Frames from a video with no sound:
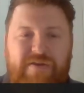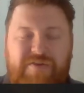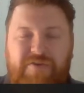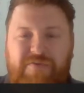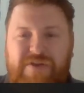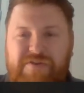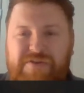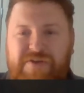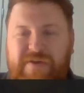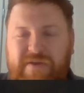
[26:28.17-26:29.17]
It's a good question,
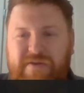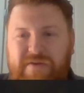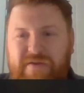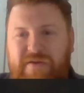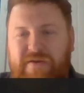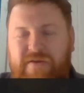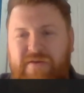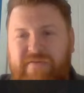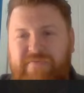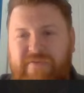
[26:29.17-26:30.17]
Judy.
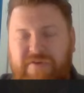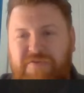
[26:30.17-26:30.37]
Very